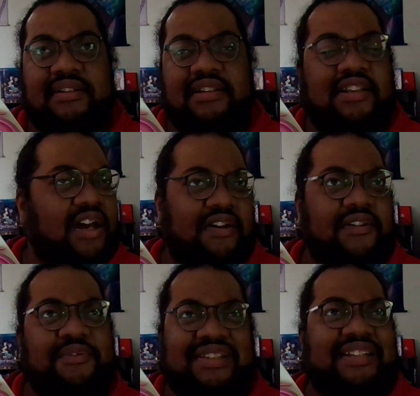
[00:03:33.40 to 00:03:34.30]
no,
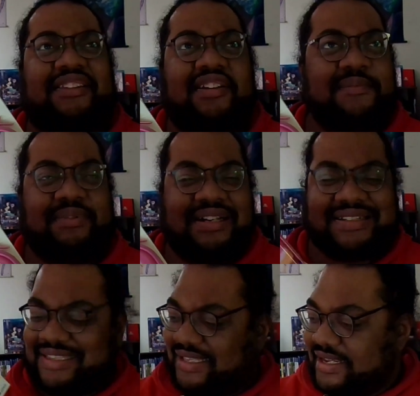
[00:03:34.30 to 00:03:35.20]
it was like 30 bucks
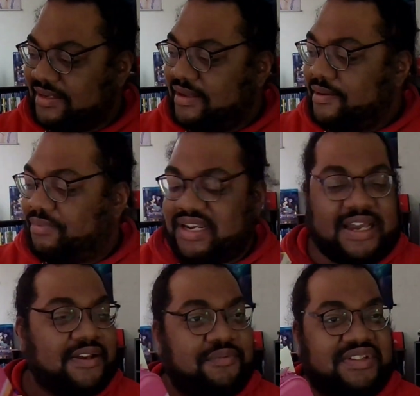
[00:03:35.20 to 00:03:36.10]
I think, but
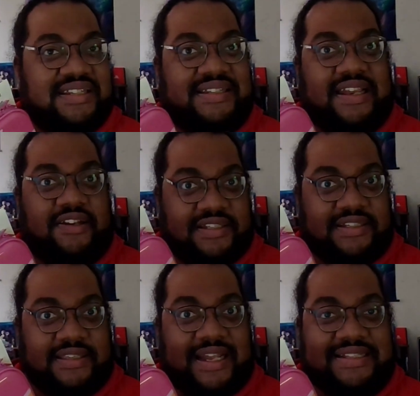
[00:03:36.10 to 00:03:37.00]
now it was discounted
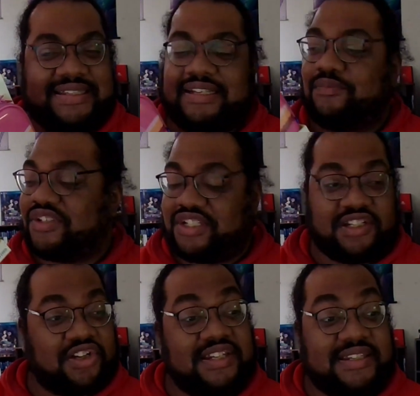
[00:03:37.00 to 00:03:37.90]
to 19, which is
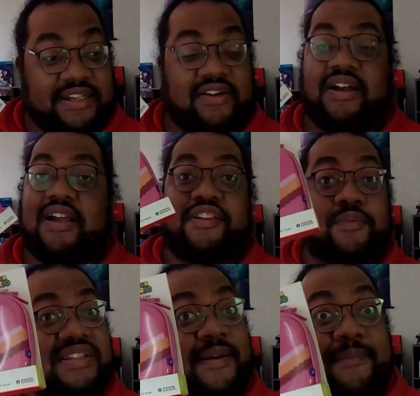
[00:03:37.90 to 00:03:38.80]
a good deal. There was a